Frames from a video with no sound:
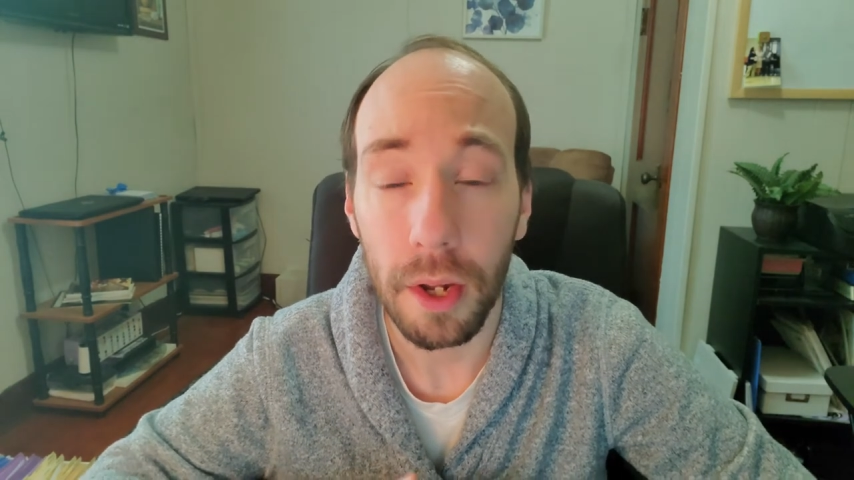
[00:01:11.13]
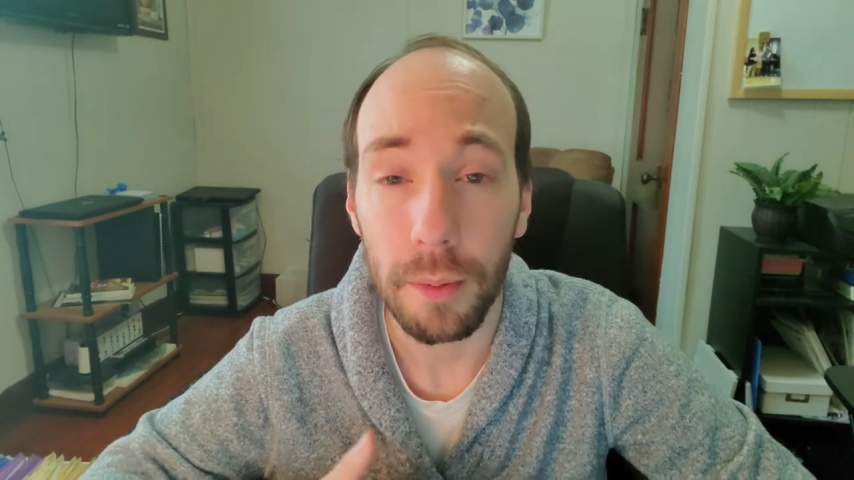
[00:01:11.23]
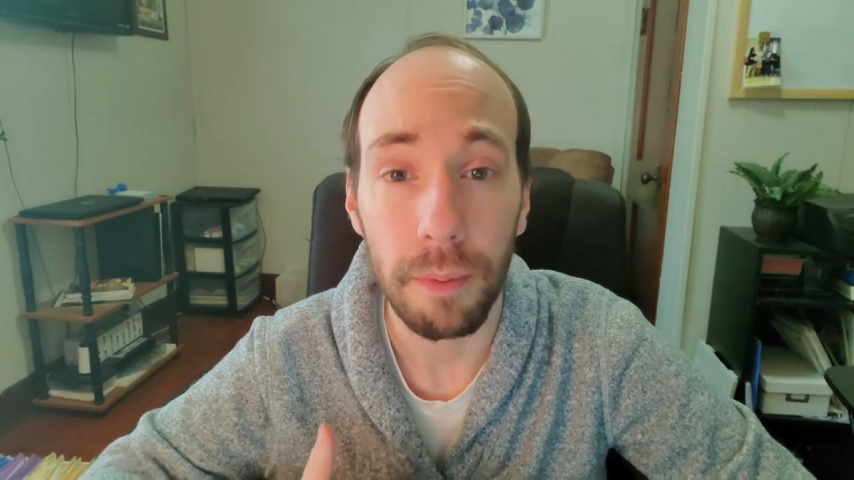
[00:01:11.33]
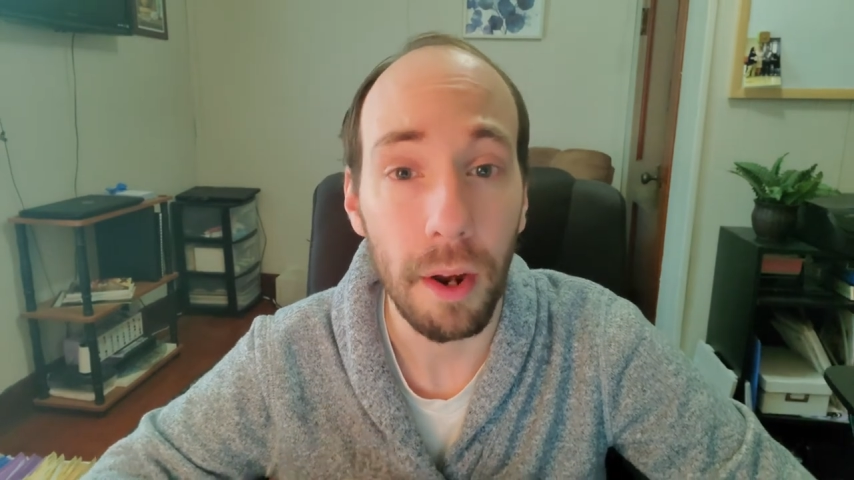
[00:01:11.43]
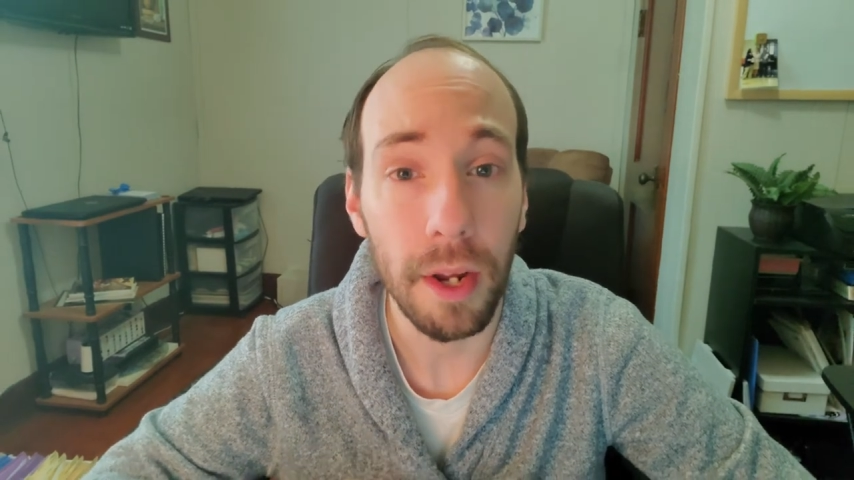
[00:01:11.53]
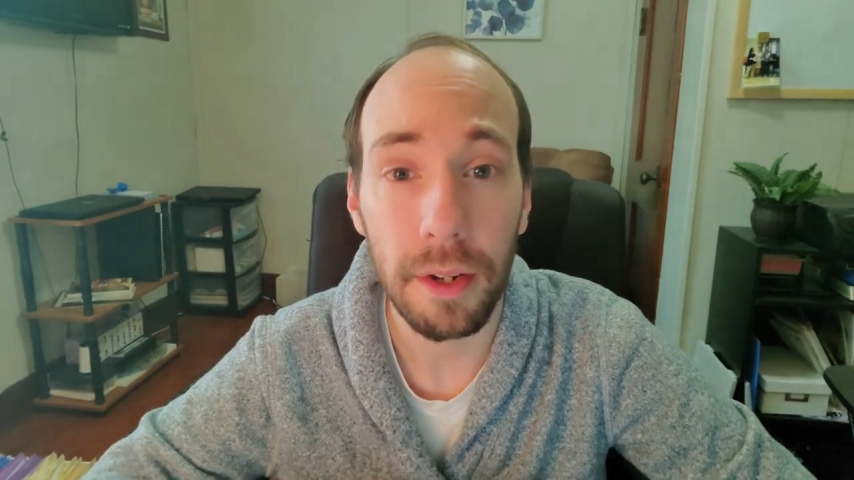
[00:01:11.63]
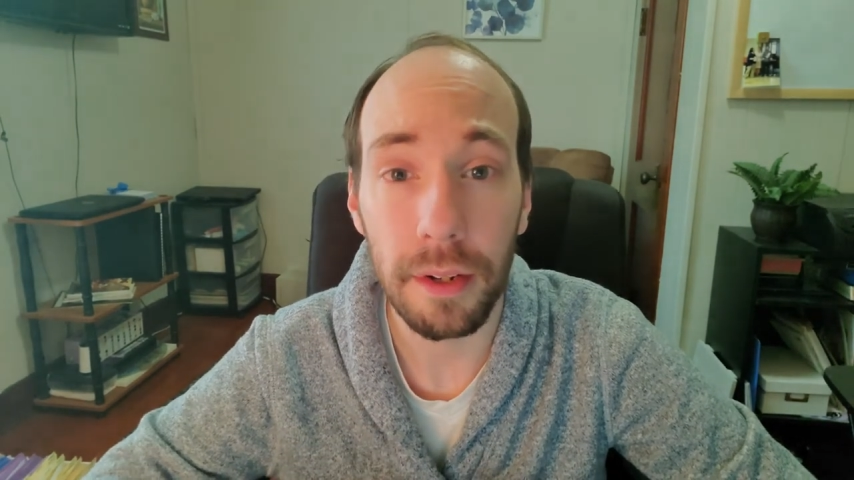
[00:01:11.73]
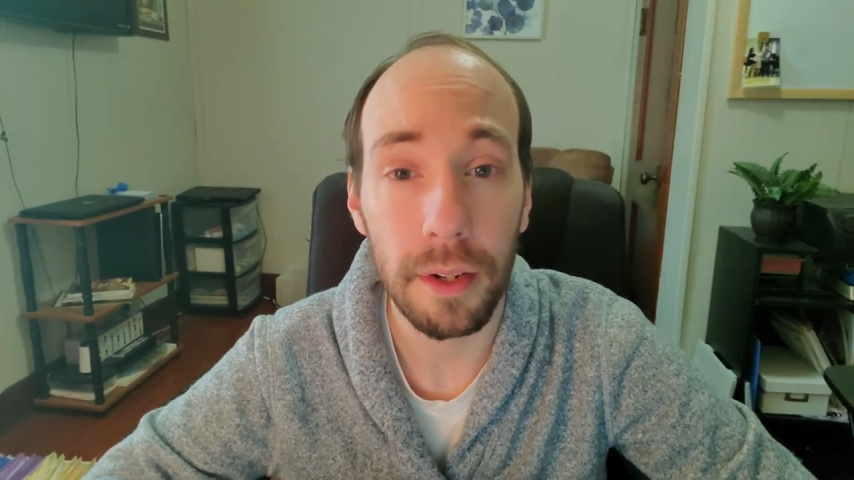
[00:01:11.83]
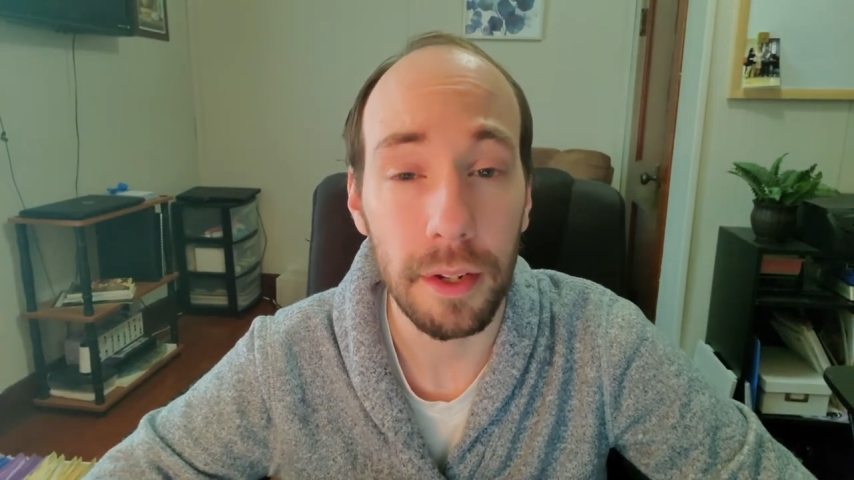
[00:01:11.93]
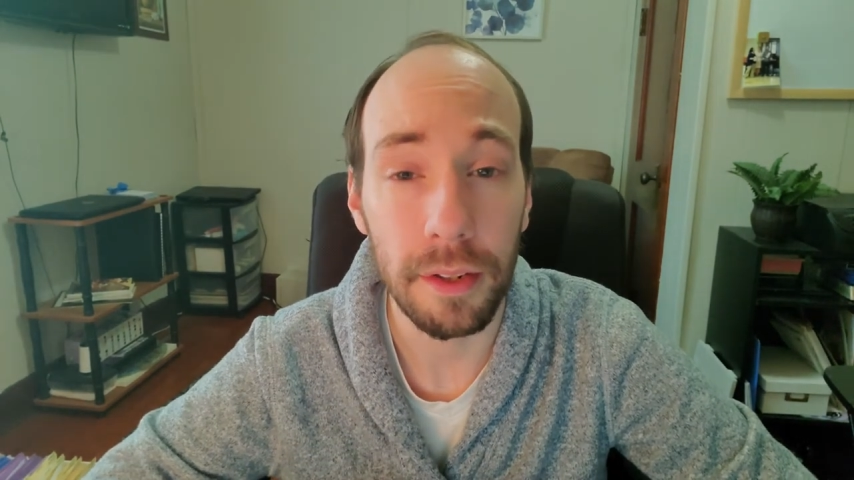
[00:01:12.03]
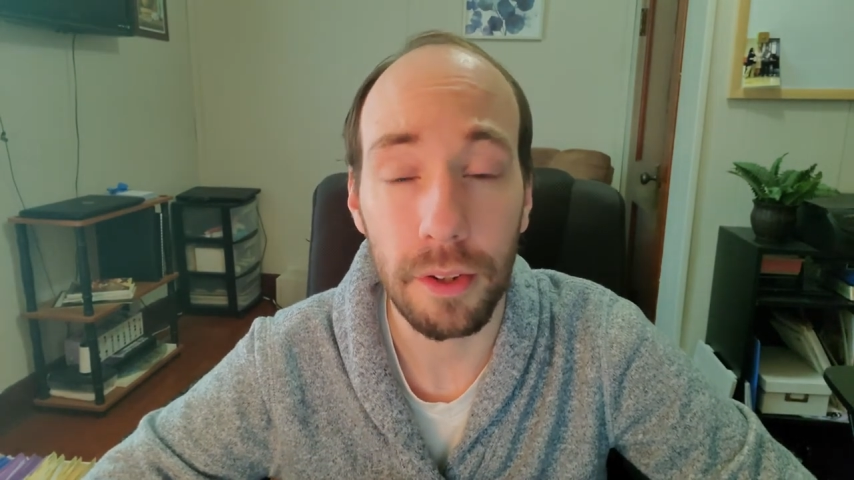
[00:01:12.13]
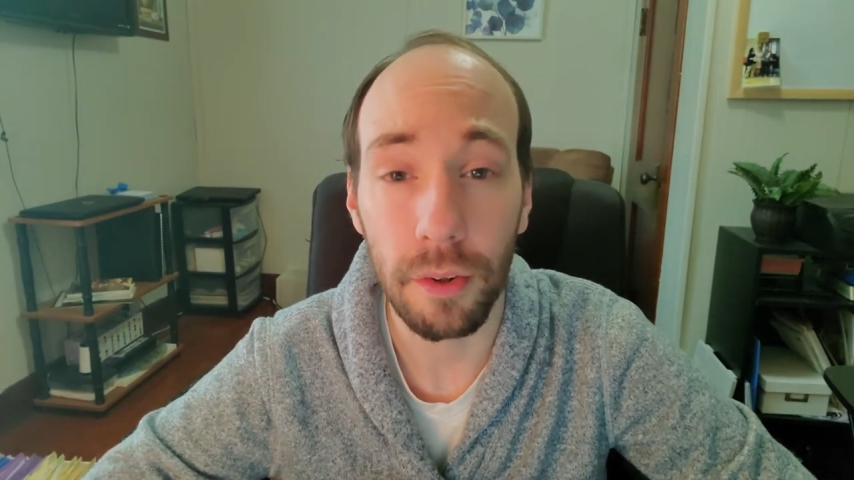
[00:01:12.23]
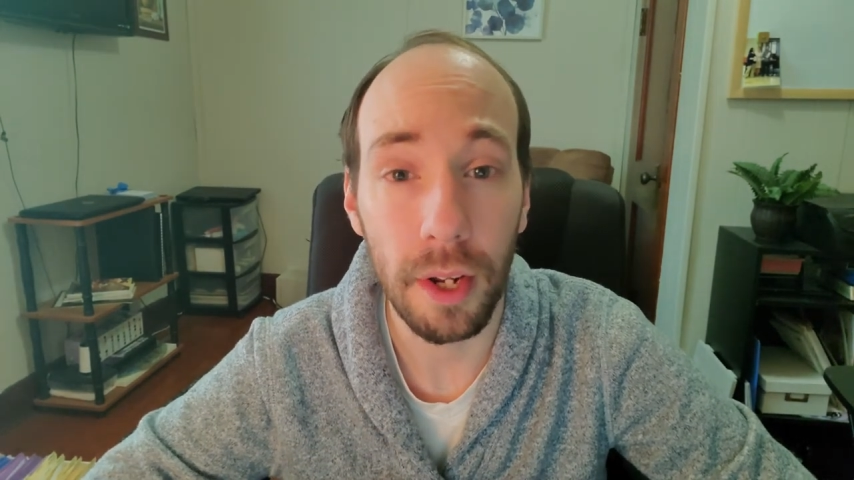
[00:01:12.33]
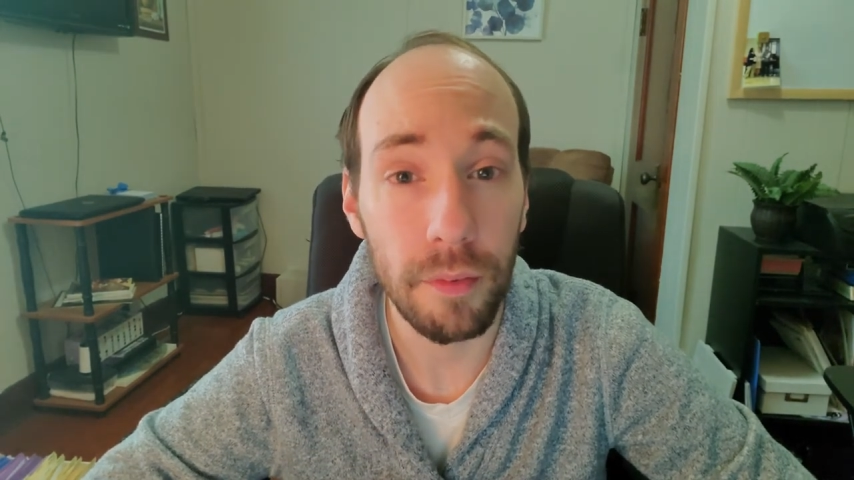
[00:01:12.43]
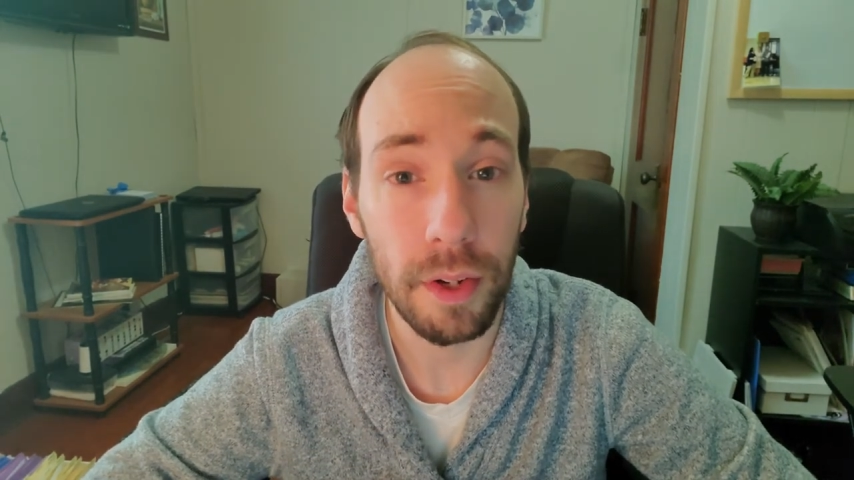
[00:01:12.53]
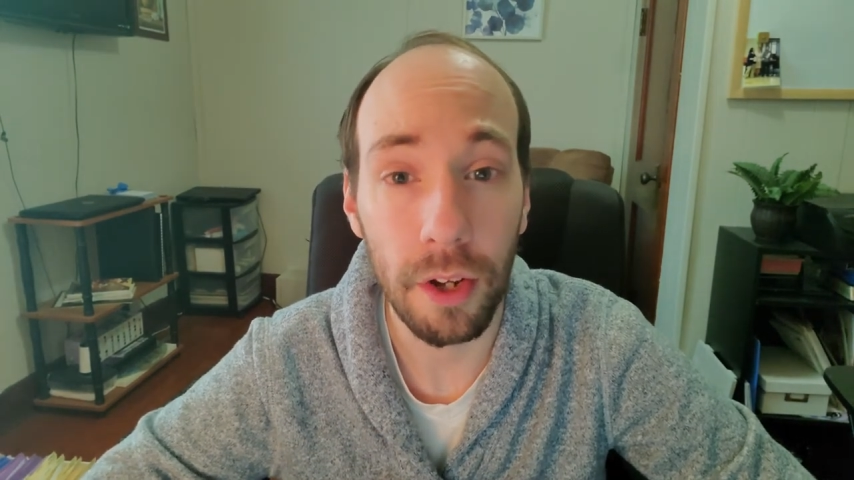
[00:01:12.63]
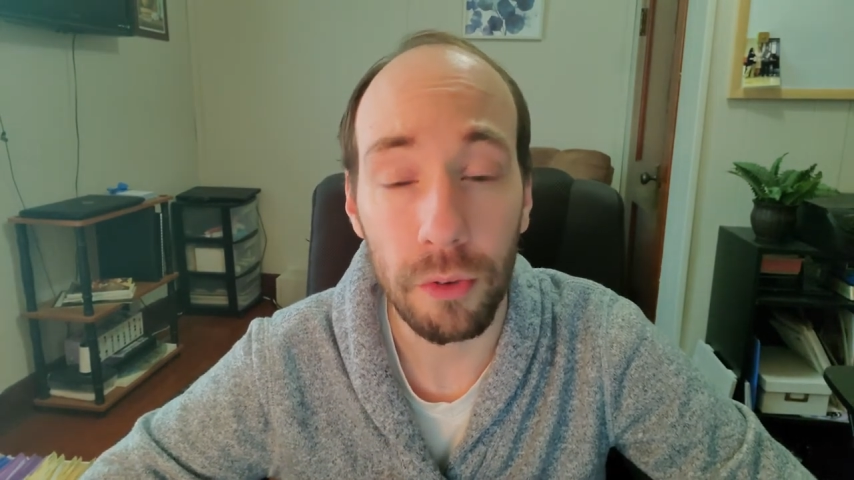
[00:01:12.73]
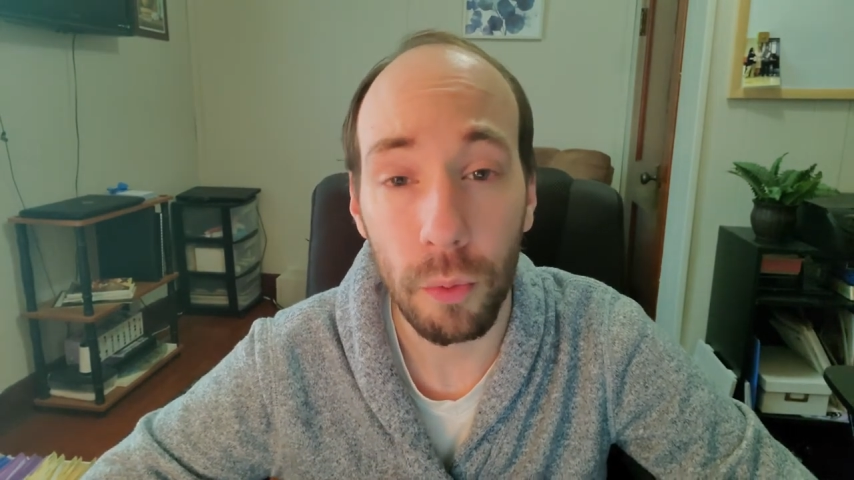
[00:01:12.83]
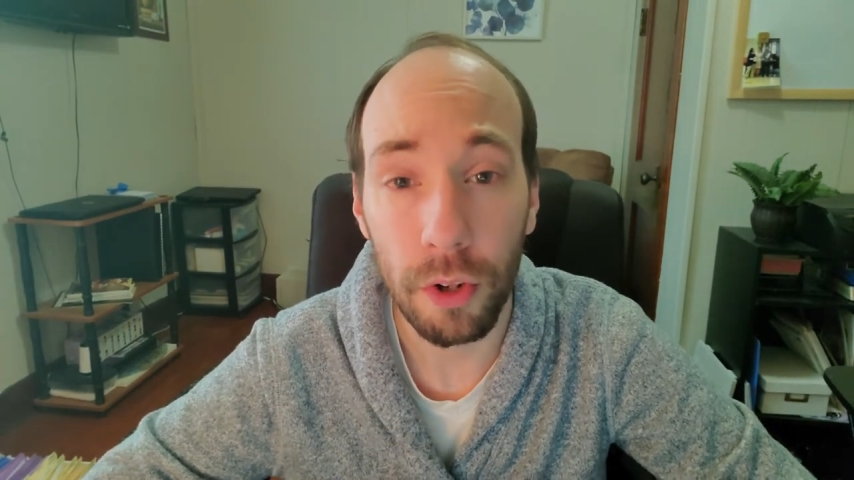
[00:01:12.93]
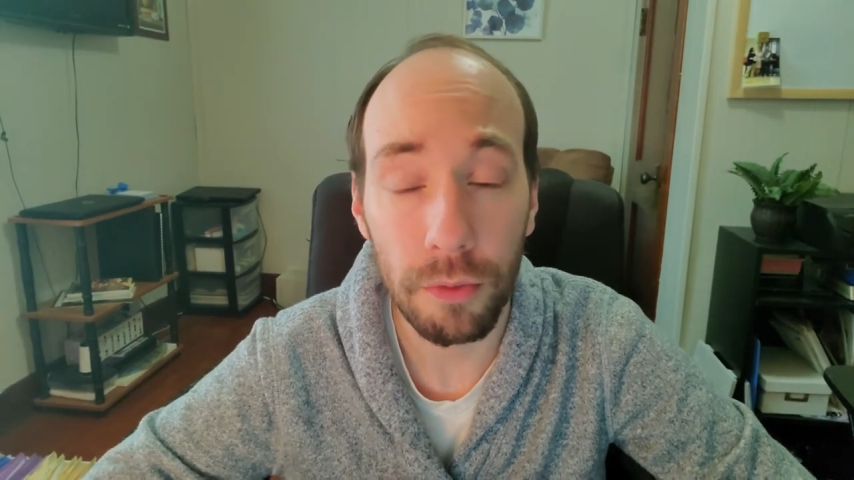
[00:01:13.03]
Brian is still giving
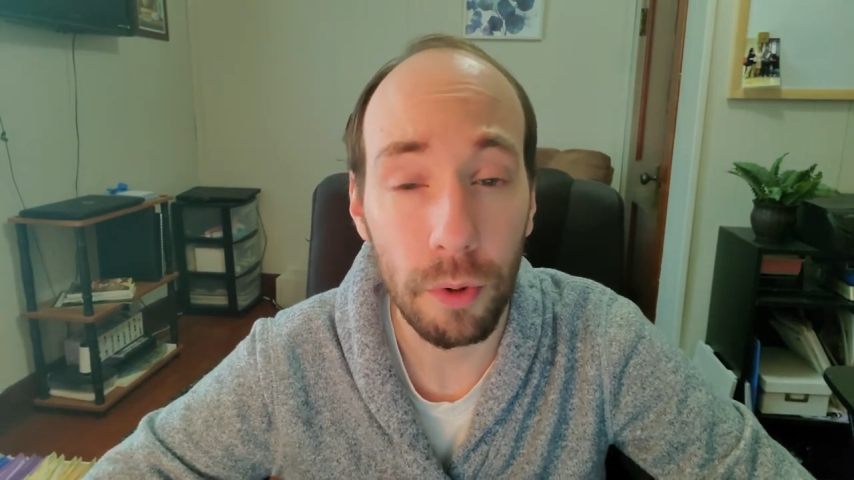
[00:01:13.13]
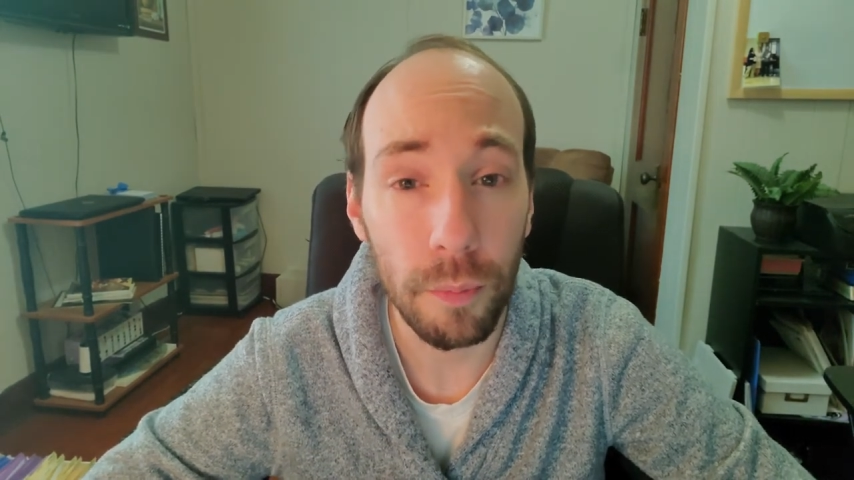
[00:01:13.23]
us wonderful